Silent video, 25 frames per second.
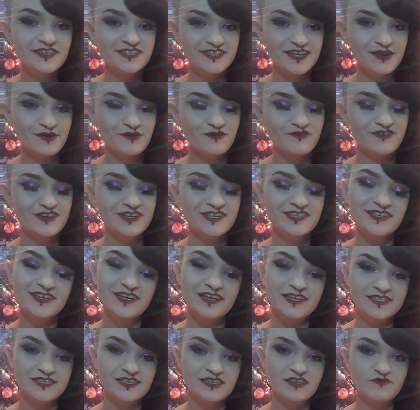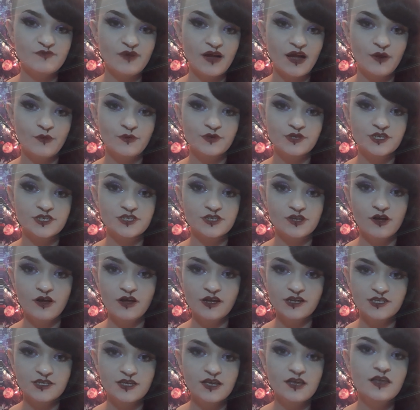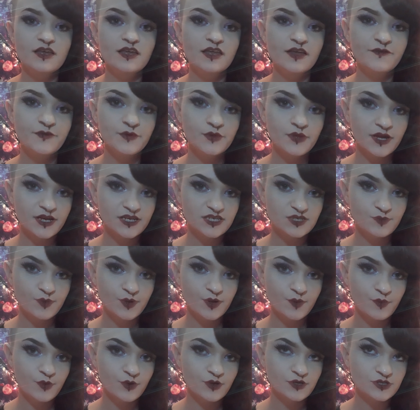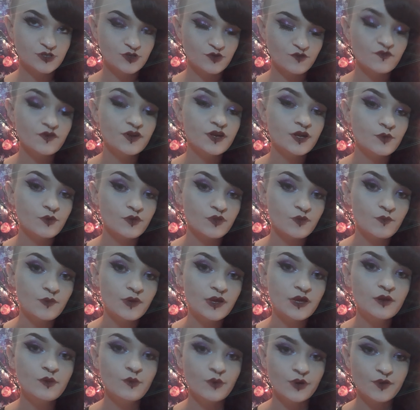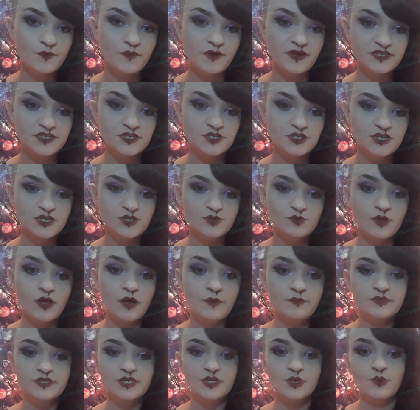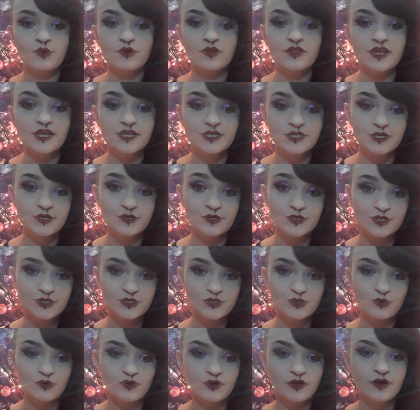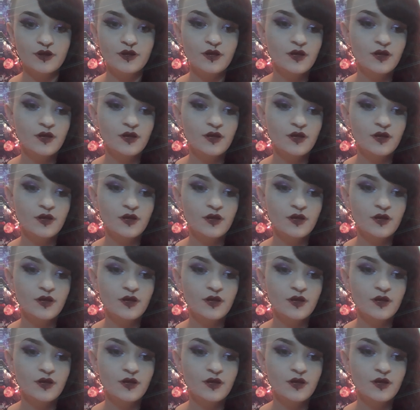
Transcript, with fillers: Take what resonates and leave behind what does not. If you'd like to book a personal reading with me, where your messages will 100% correlate to your story,